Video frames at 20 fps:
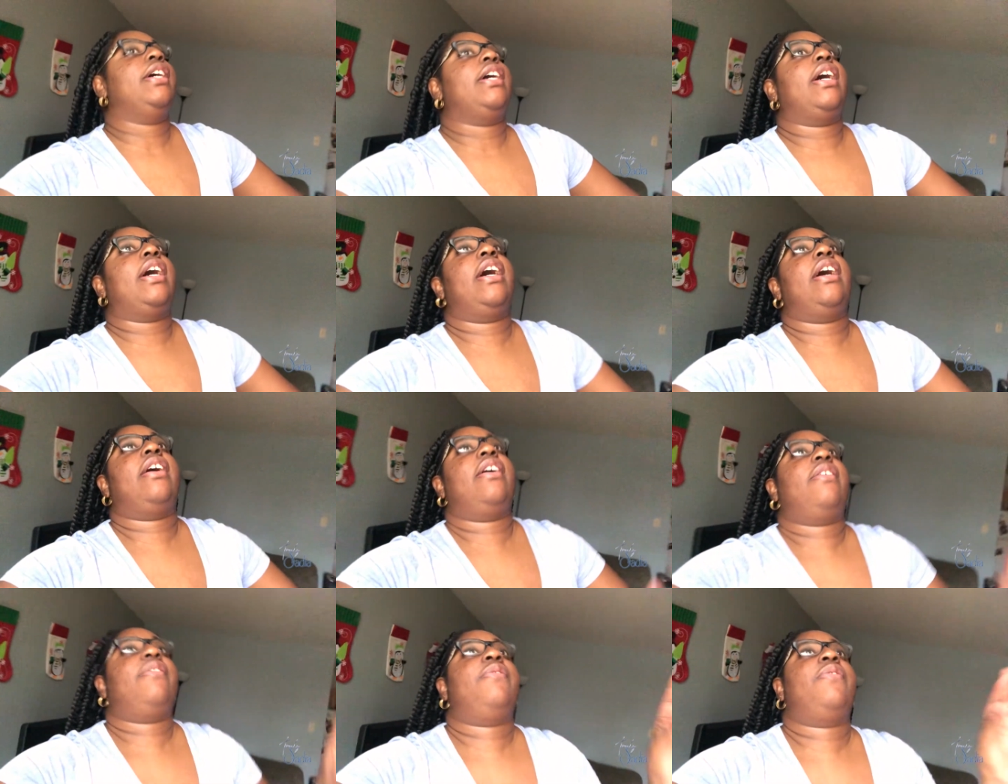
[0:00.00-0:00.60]

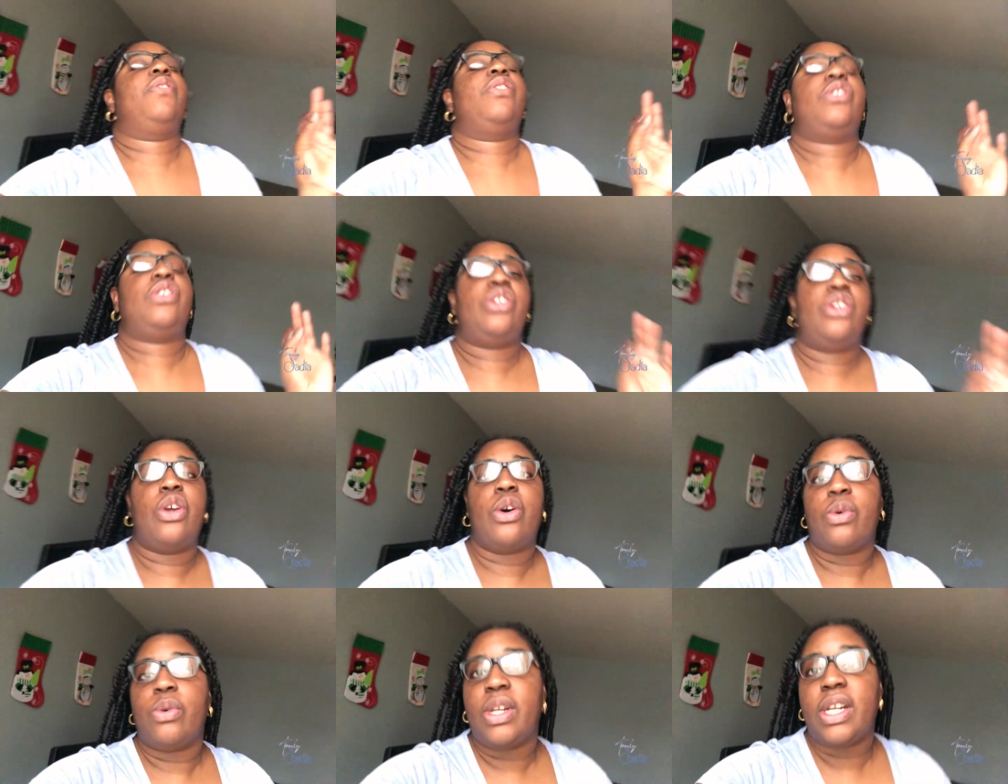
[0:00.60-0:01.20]
I've
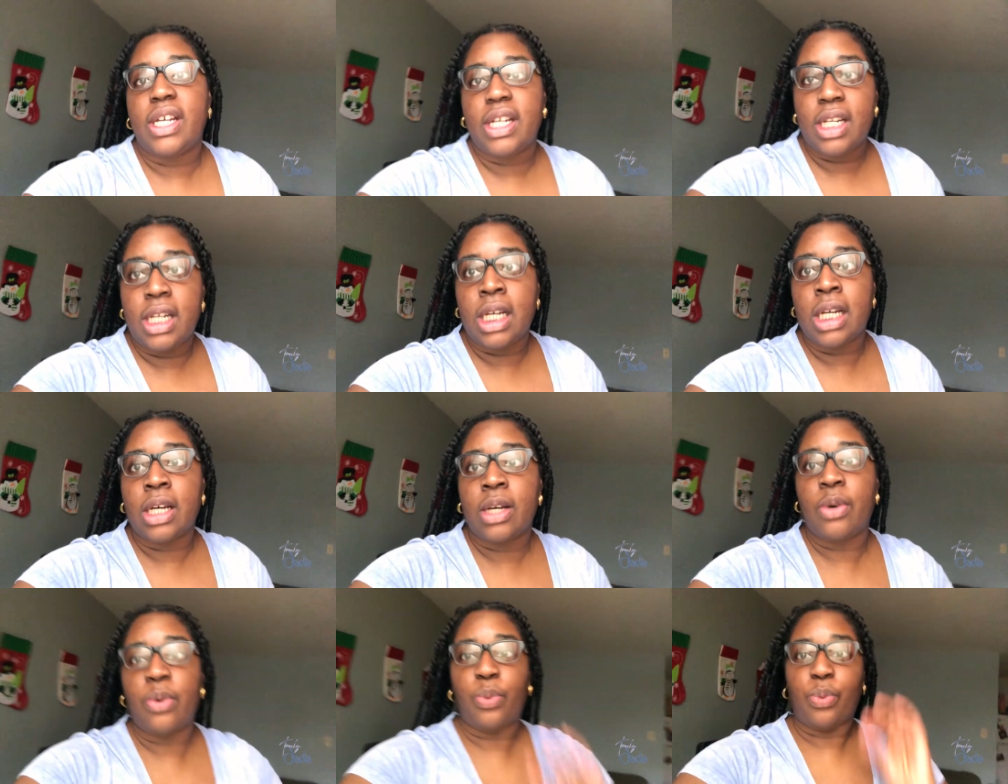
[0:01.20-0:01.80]
noted
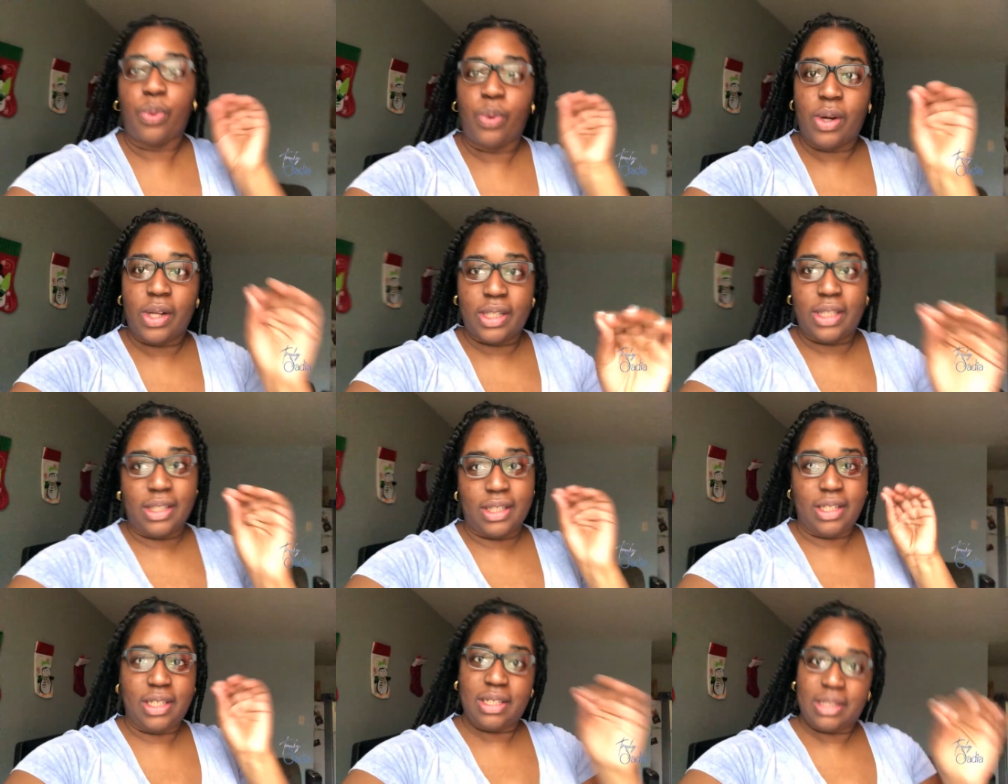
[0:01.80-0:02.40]
what
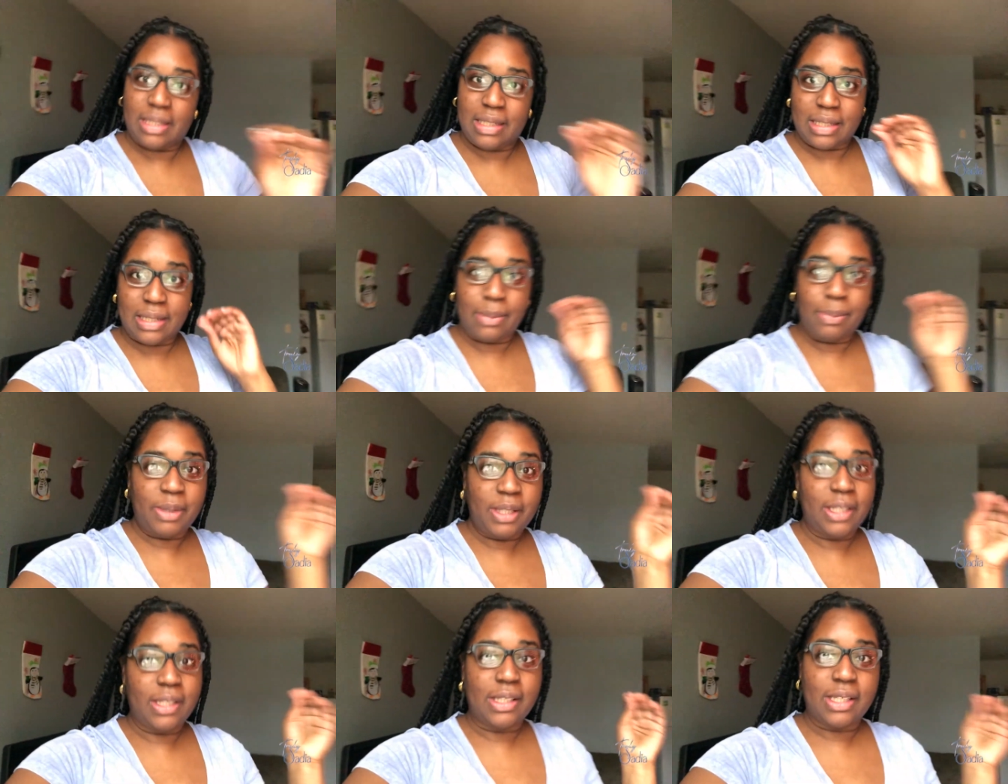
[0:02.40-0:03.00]
needs to
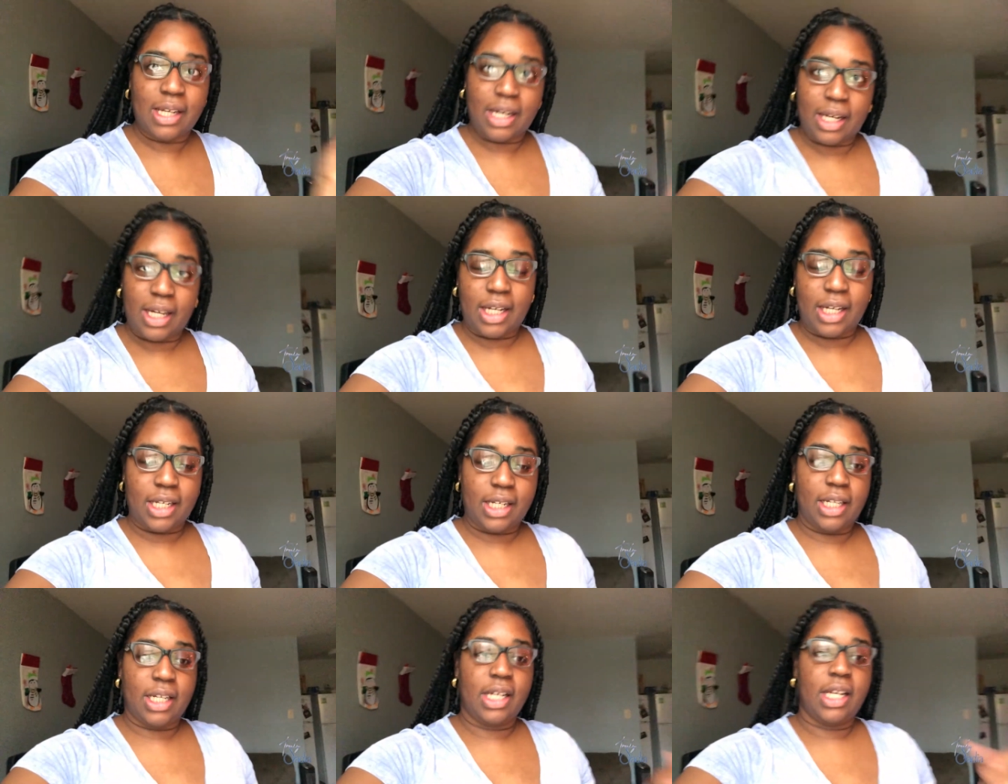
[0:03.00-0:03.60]
be
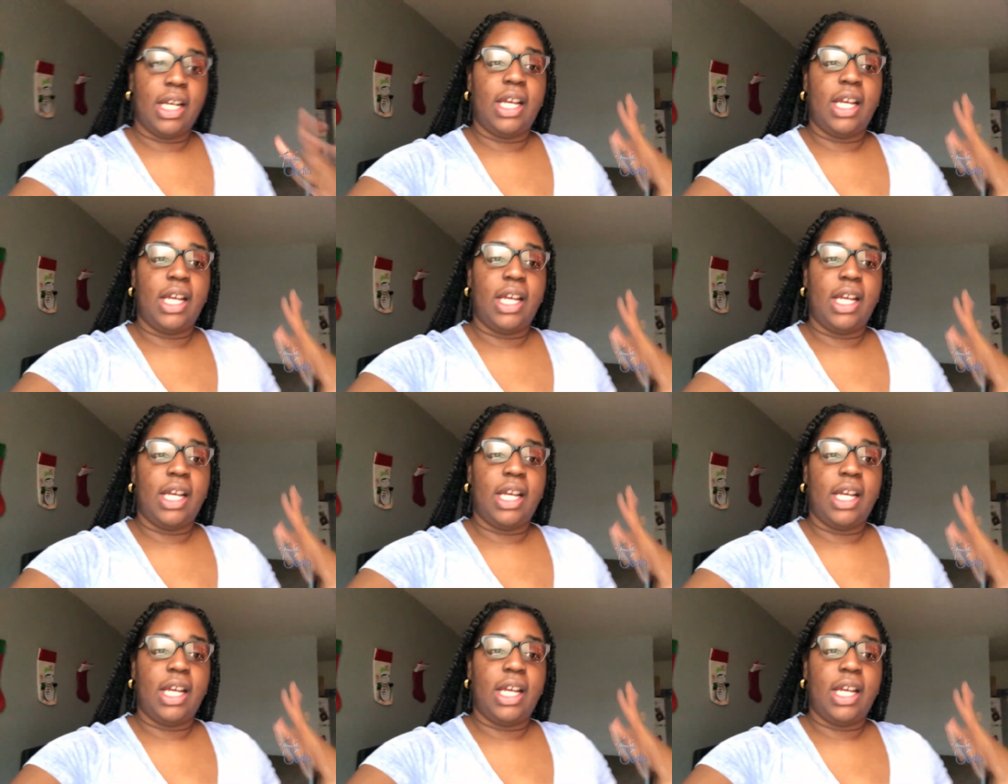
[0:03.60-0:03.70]
done